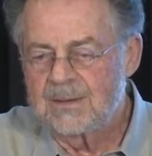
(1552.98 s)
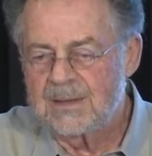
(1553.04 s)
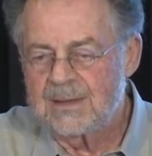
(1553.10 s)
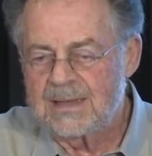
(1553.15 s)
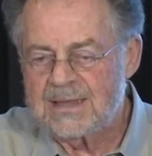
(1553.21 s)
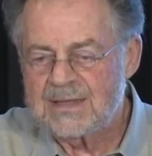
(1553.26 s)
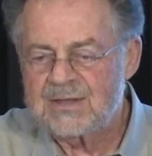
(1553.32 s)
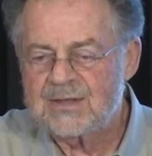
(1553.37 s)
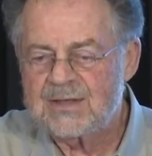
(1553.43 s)

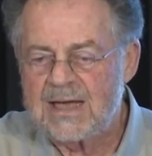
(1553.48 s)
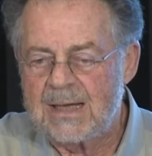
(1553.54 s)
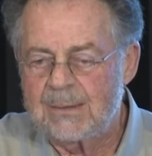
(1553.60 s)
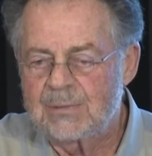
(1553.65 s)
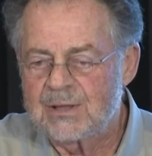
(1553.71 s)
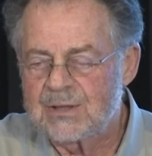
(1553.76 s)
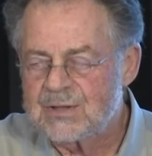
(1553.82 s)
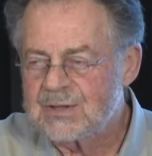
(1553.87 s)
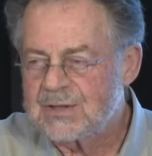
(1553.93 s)

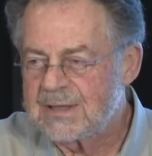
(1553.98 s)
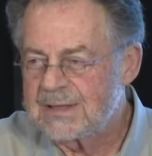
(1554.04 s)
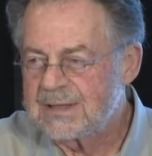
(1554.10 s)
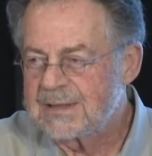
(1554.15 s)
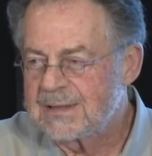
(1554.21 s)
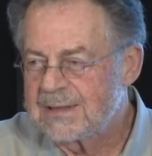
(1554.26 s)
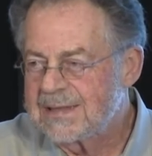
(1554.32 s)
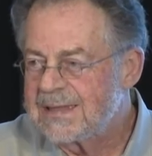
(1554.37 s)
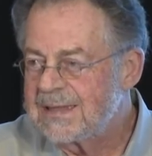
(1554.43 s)
establish
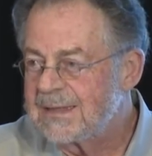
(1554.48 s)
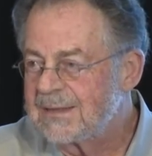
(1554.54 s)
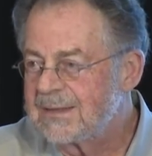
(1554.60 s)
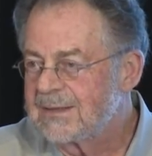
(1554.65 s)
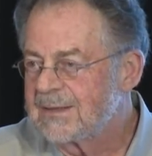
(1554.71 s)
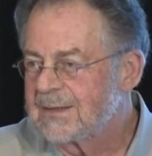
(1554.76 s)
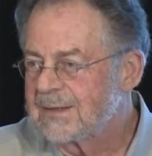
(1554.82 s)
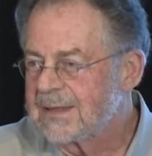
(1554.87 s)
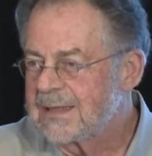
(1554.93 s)
and lead
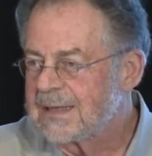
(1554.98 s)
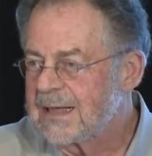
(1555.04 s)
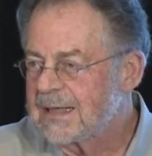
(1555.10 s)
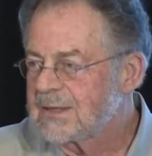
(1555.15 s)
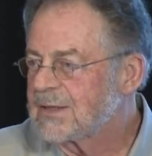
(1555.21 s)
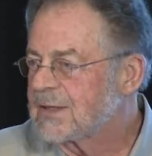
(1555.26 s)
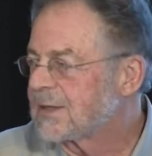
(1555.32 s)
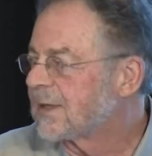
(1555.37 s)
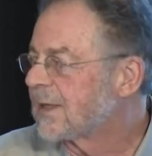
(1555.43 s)
the
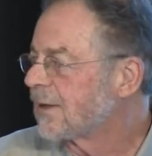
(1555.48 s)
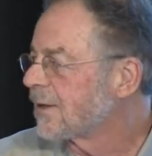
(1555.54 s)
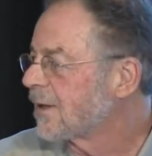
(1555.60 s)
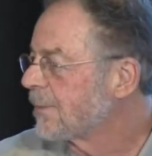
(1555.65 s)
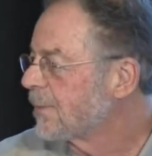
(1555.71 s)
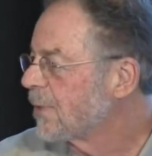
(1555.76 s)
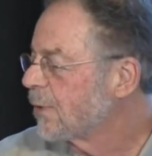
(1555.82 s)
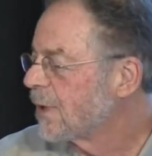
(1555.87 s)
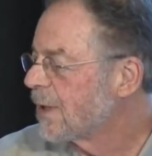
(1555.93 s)
exascale
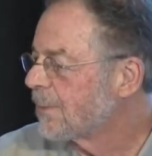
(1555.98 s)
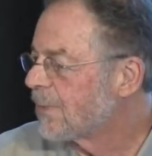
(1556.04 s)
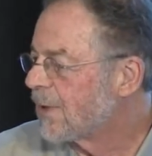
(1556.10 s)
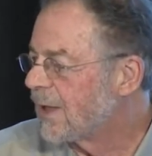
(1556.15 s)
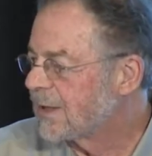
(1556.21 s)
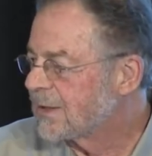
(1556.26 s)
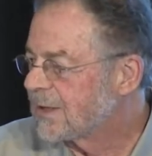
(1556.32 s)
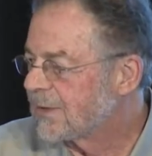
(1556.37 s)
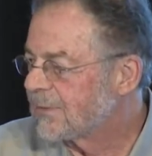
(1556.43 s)
computing
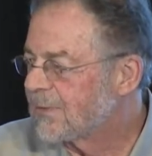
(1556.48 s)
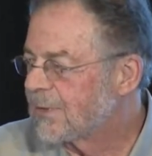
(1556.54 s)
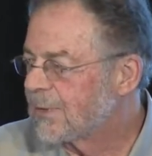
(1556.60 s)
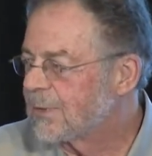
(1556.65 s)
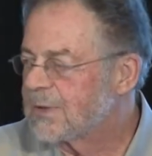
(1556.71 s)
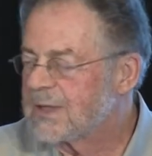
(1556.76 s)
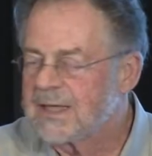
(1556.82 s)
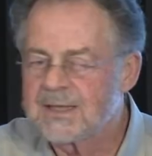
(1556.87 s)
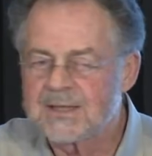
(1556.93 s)
project for the
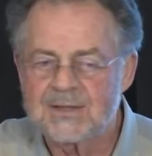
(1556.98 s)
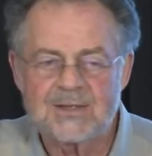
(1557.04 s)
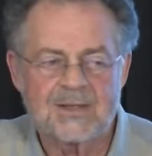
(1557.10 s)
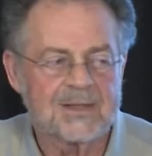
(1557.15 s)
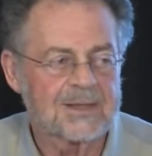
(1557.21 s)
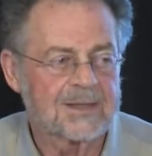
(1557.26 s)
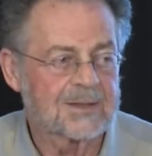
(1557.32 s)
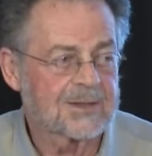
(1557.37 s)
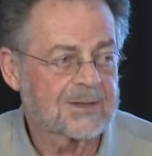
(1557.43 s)
United
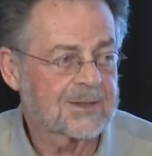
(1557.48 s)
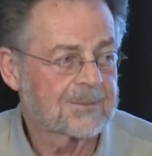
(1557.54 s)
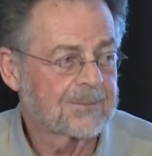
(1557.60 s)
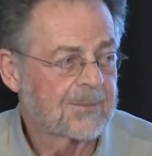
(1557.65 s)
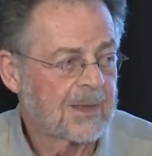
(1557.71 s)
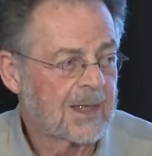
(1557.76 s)
States.